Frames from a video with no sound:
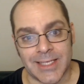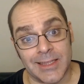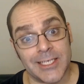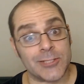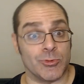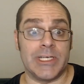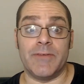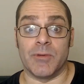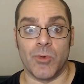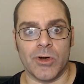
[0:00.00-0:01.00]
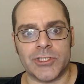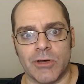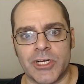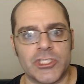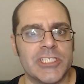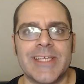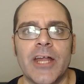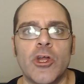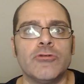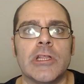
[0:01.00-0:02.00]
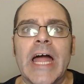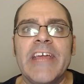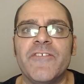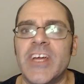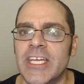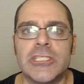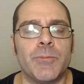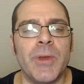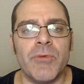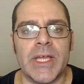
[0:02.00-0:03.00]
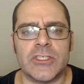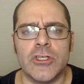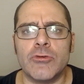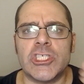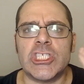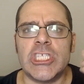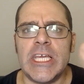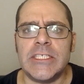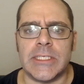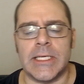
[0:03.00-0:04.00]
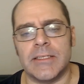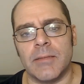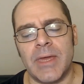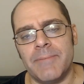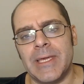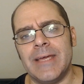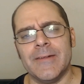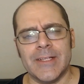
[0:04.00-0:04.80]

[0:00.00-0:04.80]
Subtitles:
and this one even more so, because she's got no life experience, no seasoning to maybe